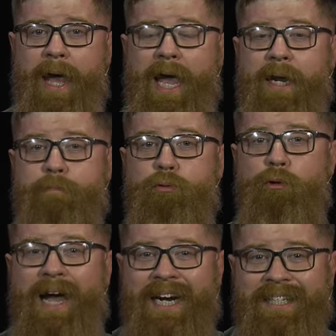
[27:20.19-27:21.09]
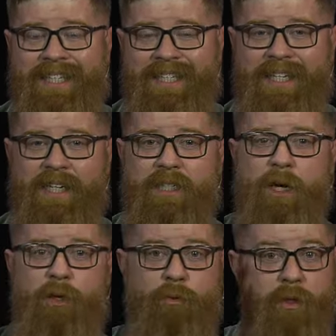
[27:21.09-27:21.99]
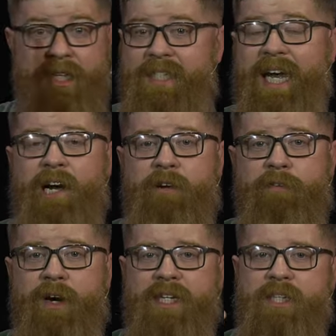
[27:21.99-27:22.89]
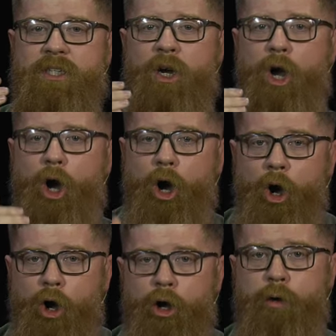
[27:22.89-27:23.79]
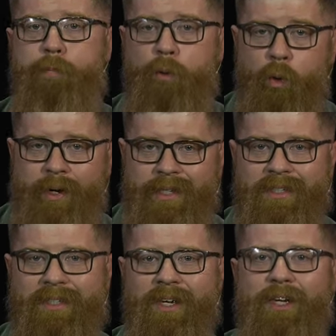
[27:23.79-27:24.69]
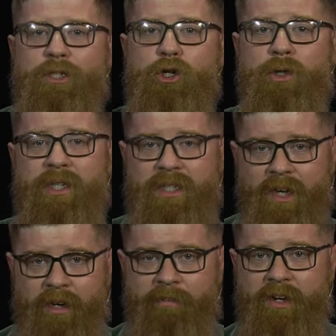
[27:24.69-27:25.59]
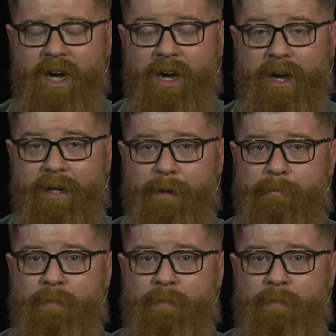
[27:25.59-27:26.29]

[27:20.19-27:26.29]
and practices through the sacrifices all points to the Son of God.